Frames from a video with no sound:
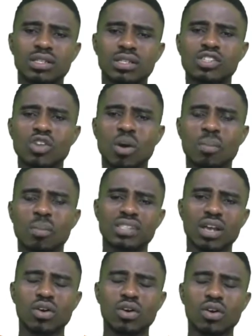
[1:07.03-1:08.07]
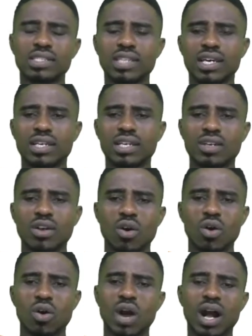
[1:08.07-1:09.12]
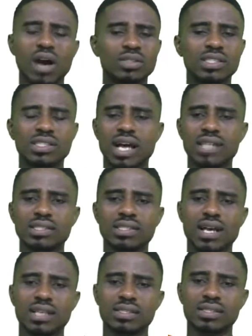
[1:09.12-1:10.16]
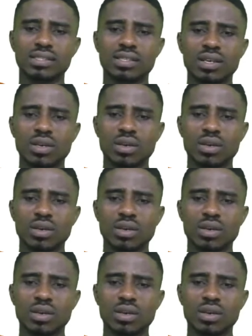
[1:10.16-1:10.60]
these numbers are connected or how these answers